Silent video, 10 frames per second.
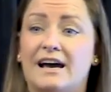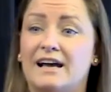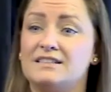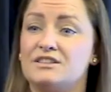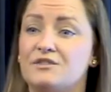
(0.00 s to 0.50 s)

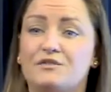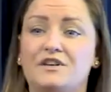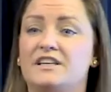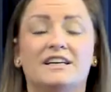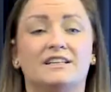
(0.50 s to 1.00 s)
And for
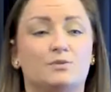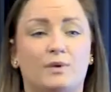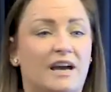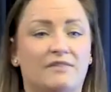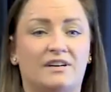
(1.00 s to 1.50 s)
years,
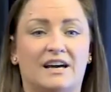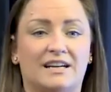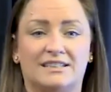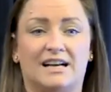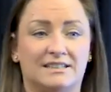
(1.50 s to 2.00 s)
we haven't
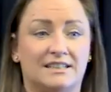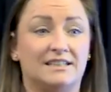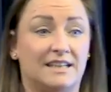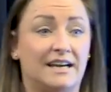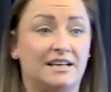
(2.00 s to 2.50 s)
had to class it
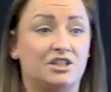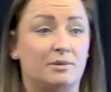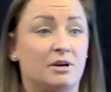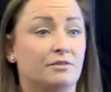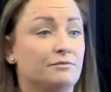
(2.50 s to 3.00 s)
as a
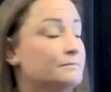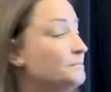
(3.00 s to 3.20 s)
HMO.